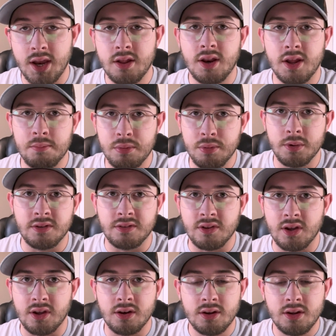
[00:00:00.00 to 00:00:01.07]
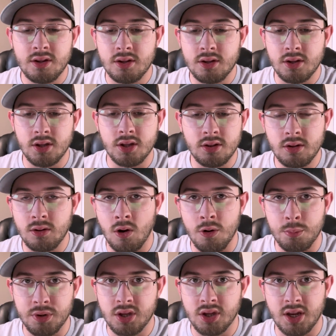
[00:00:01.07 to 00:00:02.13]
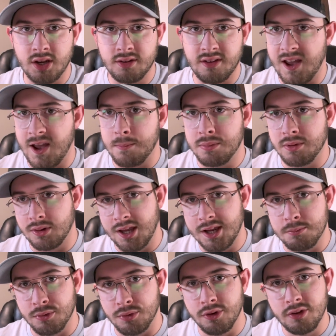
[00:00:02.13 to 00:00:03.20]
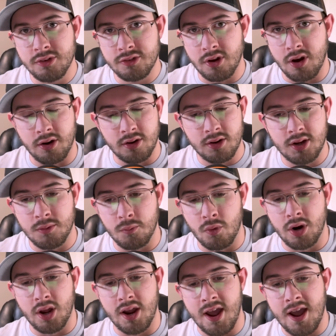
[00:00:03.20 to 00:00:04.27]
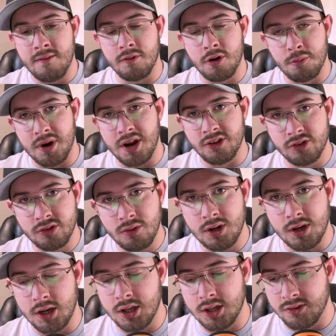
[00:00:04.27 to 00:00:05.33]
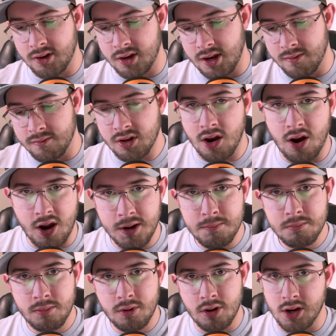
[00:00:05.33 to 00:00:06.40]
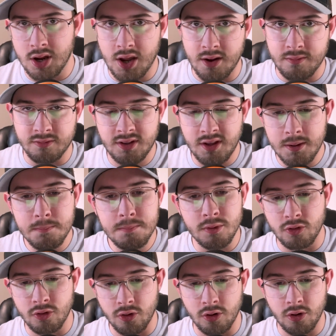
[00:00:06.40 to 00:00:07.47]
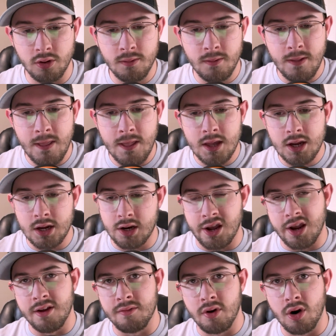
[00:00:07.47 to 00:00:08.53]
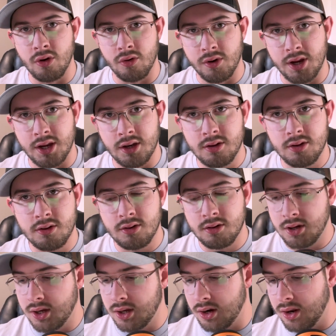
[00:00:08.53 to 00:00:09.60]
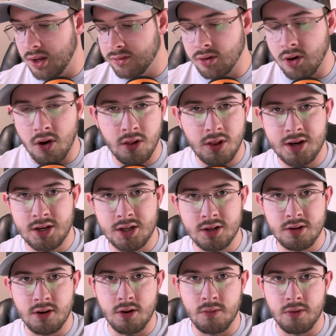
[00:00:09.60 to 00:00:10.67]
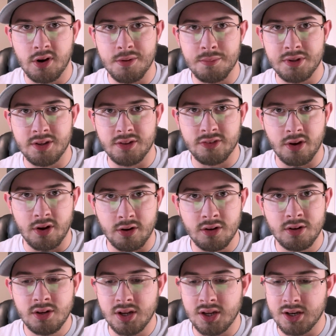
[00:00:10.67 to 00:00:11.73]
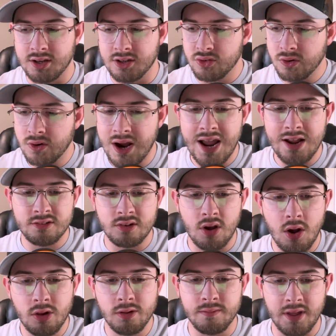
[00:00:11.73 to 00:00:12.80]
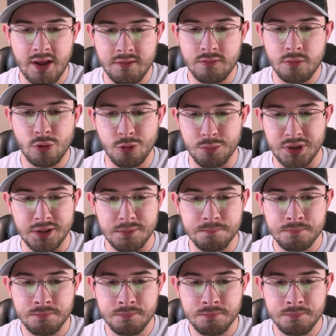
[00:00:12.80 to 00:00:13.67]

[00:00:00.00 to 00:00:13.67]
a preset in the Garmin Connect app labeled sauna. And what I have on my screen is I have time, I have temperature, and I have heart rate. And that's all I need to know when I'm in the sauna. And it tracks all of that for me,